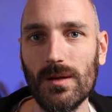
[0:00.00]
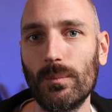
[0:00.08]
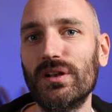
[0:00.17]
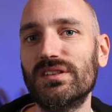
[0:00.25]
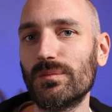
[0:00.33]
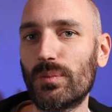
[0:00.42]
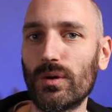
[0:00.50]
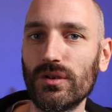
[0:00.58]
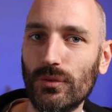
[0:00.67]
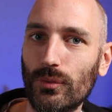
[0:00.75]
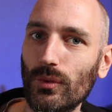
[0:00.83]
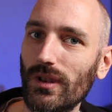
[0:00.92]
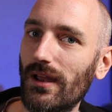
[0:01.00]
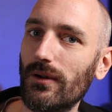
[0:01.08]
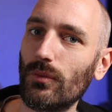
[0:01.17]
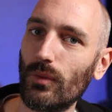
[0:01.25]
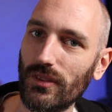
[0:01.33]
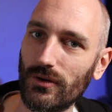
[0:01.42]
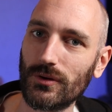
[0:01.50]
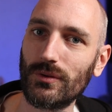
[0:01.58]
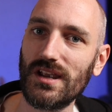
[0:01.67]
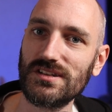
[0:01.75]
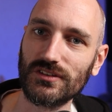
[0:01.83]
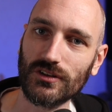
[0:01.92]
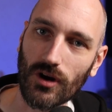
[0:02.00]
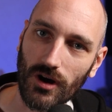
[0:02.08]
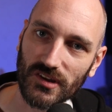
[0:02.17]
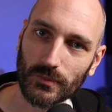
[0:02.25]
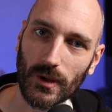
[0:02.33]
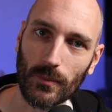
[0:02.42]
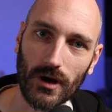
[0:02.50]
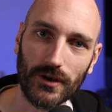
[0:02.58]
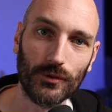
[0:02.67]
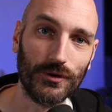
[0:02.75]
But it's important to rule out whether a crash is caused by a mod